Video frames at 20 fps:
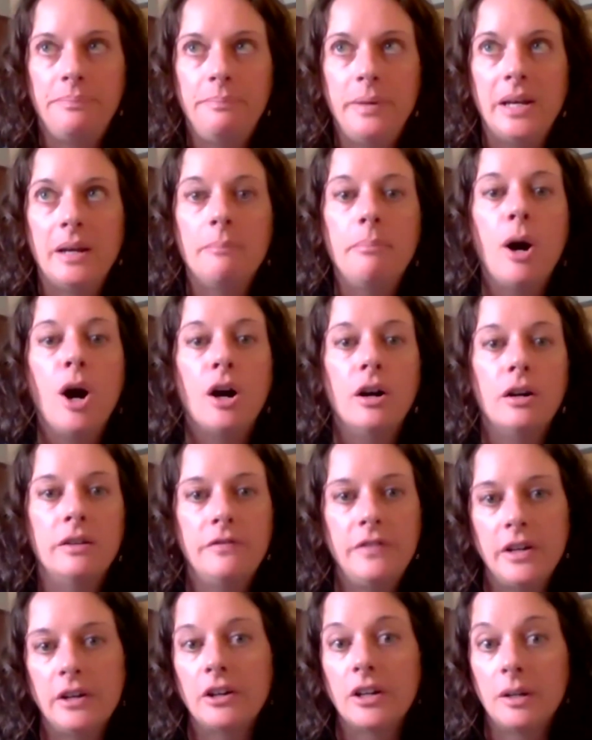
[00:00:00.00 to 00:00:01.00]
being part
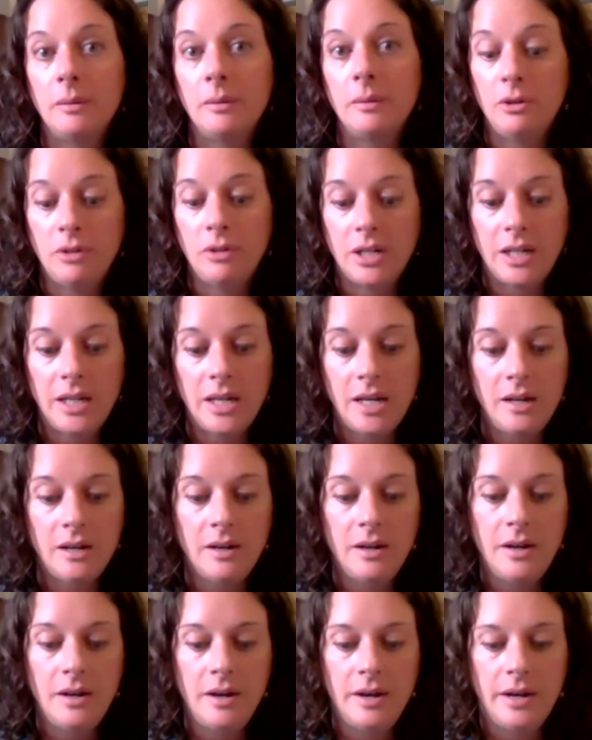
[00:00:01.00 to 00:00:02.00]
of their community.
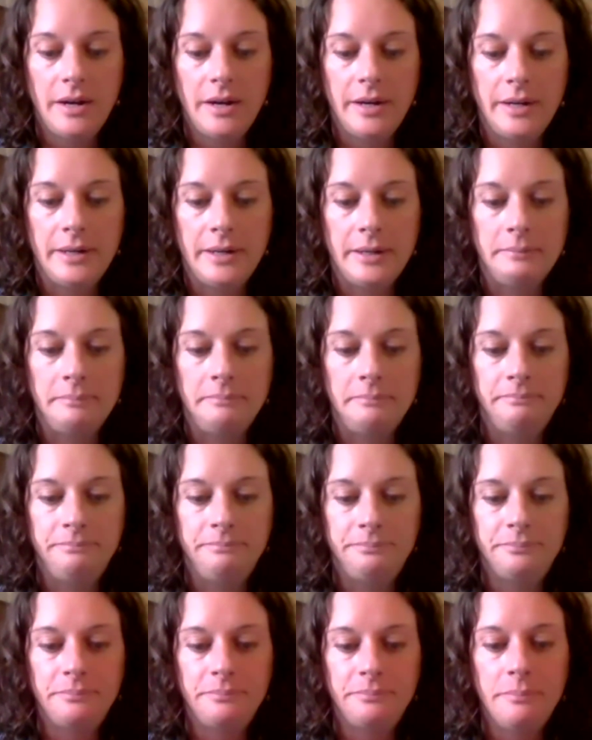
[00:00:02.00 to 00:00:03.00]
And
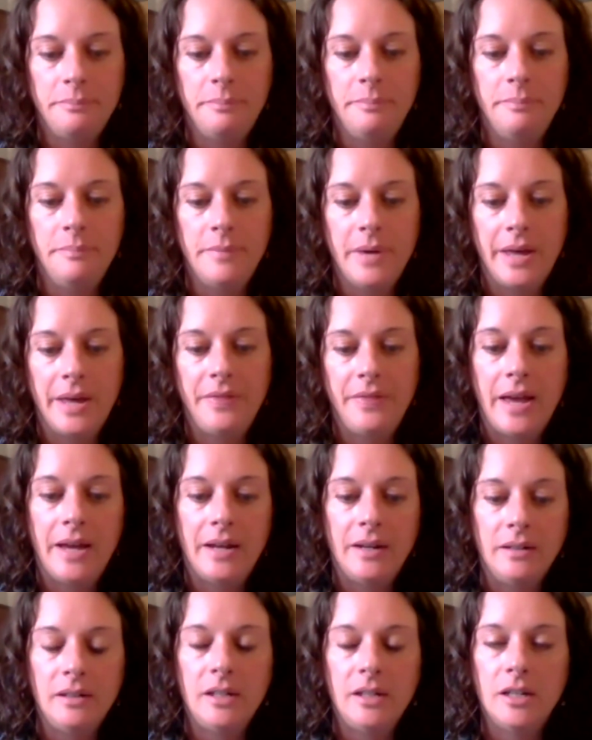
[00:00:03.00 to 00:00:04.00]

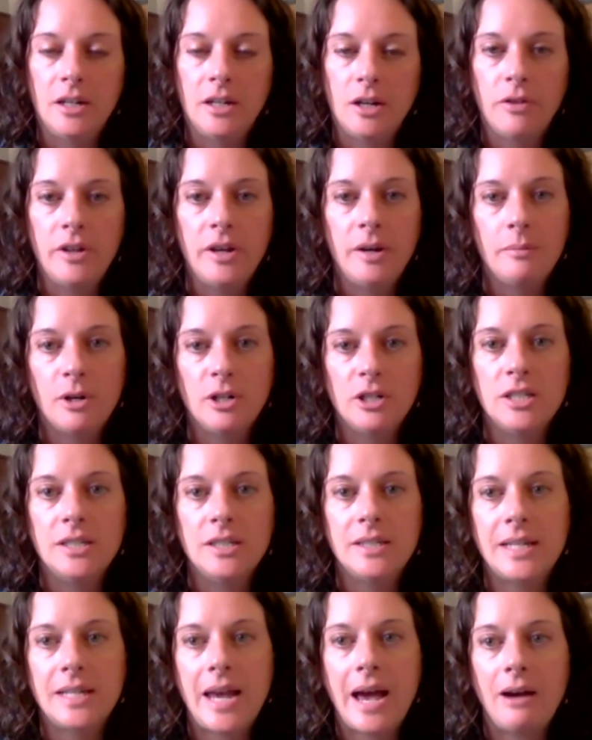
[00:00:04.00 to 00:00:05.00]
then, the
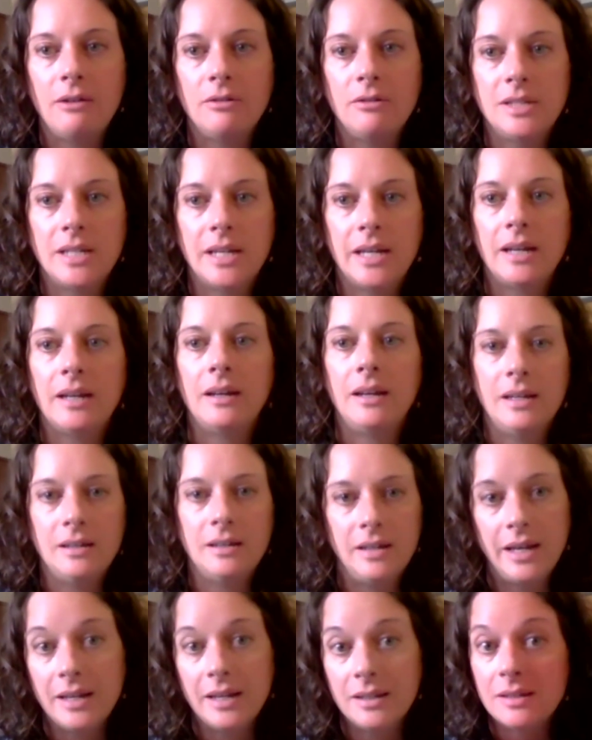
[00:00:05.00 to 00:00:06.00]
emergency housing,
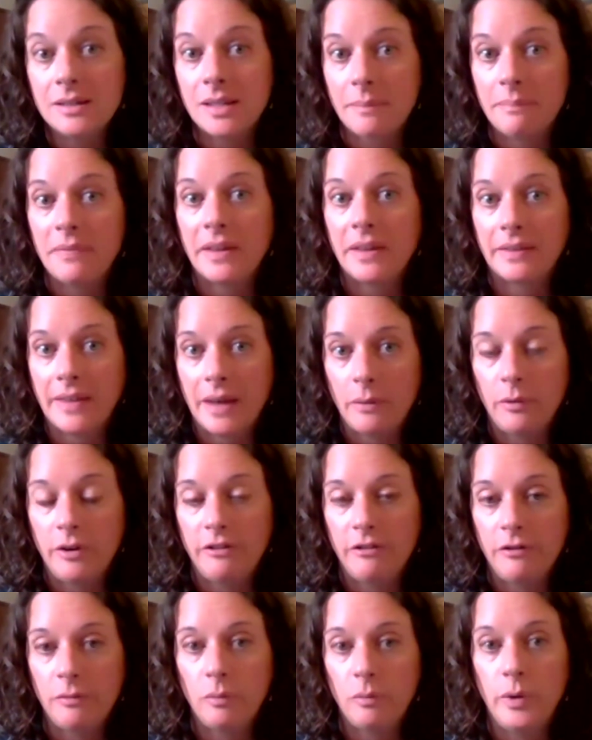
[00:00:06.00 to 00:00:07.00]
it is something that
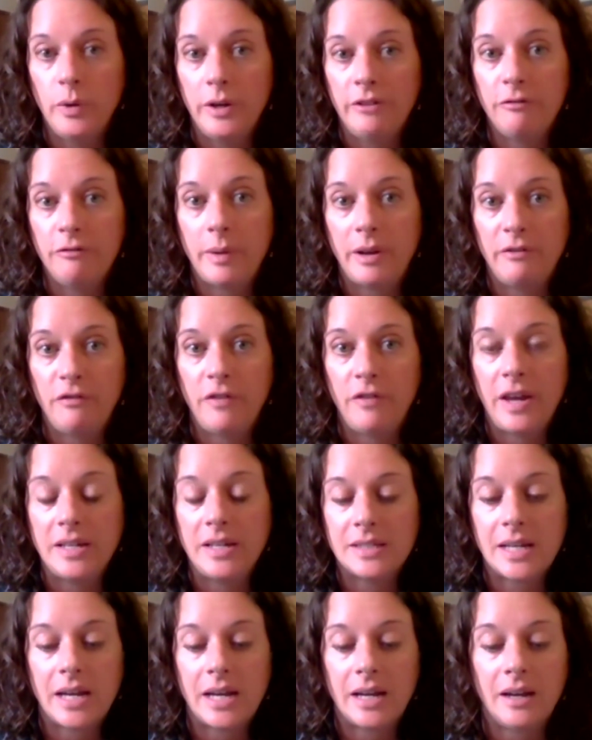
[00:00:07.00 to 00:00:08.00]
we've been
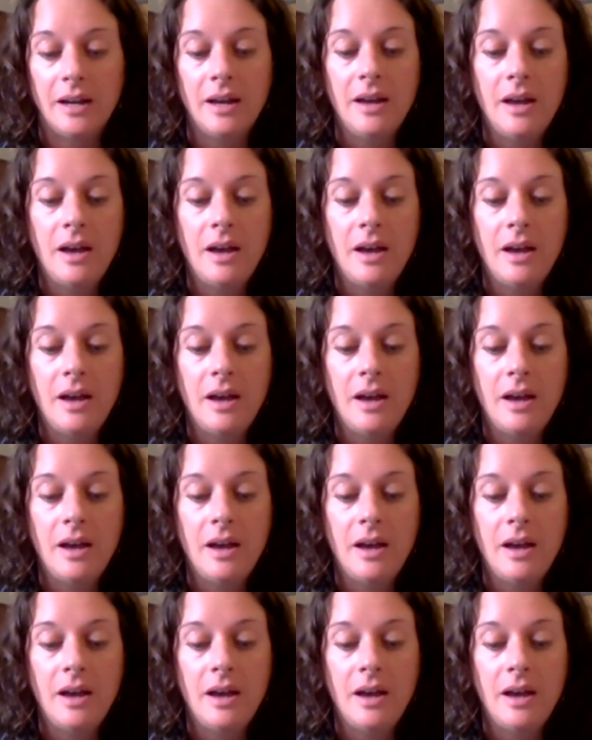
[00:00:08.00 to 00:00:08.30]
facing.